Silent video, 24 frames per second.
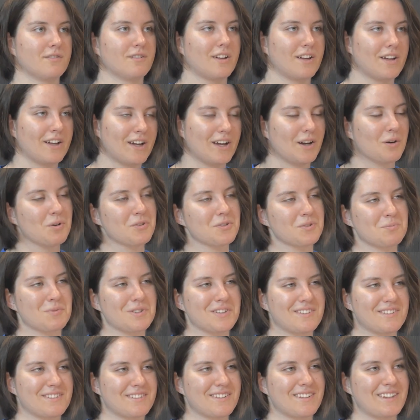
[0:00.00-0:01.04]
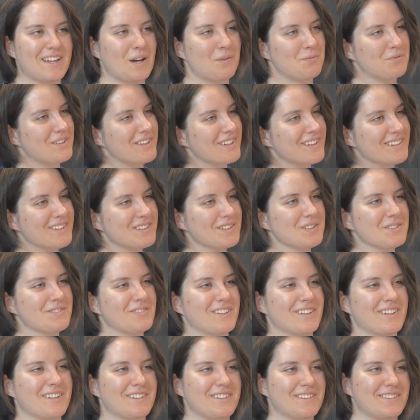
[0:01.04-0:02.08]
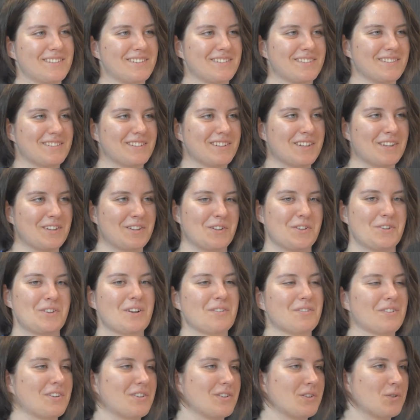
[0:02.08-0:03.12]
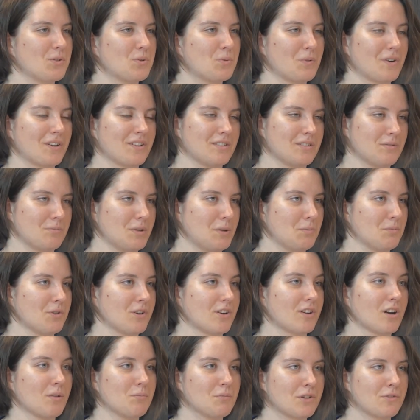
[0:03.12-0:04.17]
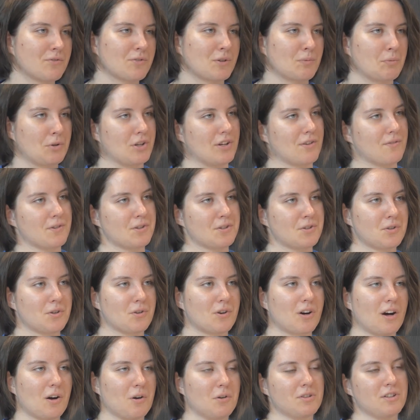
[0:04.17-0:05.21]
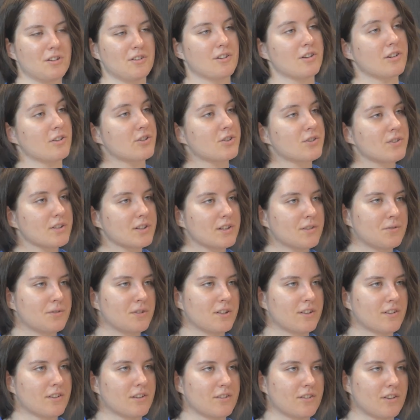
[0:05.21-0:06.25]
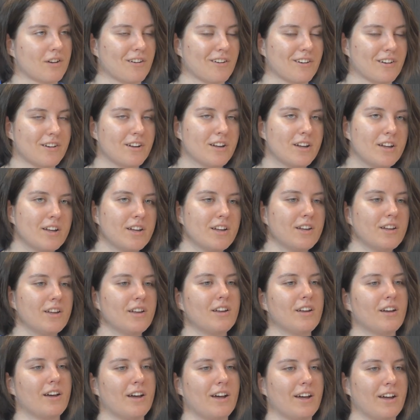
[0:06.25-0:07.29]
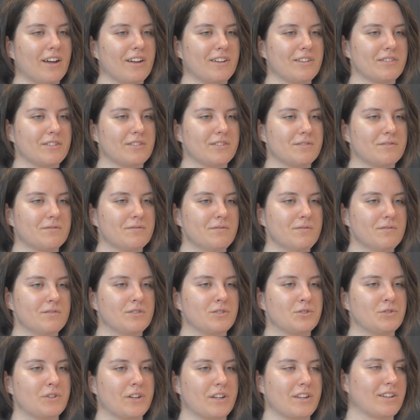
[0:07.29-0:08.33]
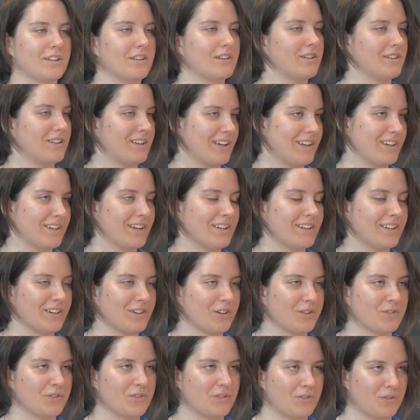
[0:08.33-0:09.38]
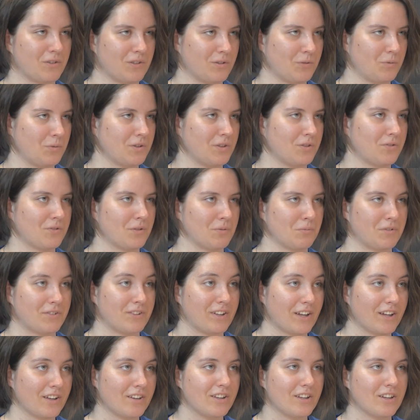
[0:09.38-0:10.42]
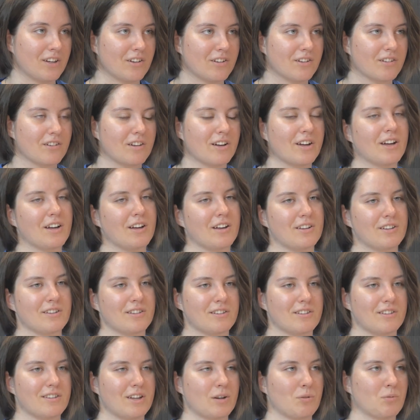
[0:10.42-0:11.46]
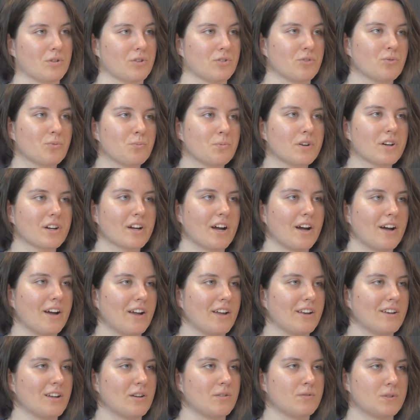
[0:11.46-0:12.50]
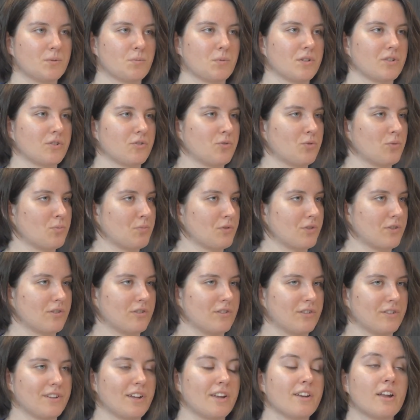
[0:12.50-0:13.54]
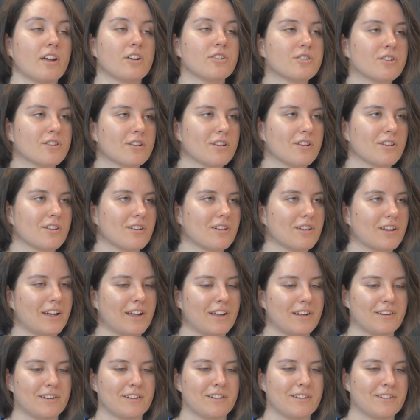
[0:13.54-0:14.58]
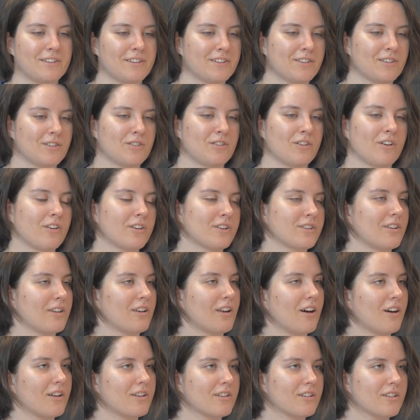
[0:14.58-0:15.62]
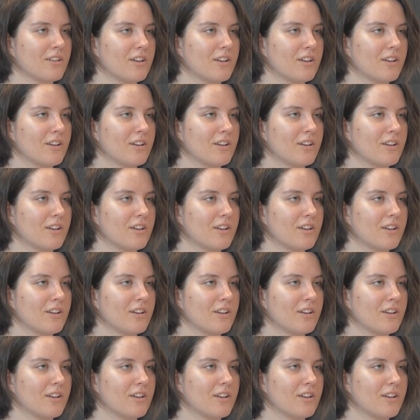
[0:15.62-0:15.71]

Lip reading: I was a bit skeptical because you never know where the people are coming from. You never know how the cultural differences are. And during the late night, I got to know the ones from second year, and they were super kind, everyone super international and talked a lot.